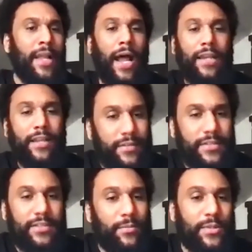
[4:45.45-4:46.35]
I live in
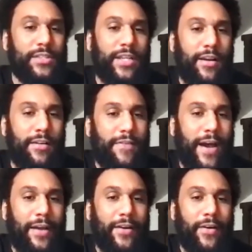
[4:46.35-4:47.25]
someone's
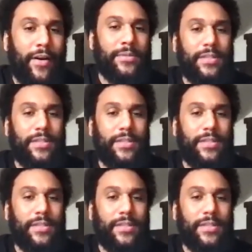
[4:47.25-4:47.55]
terrified arms.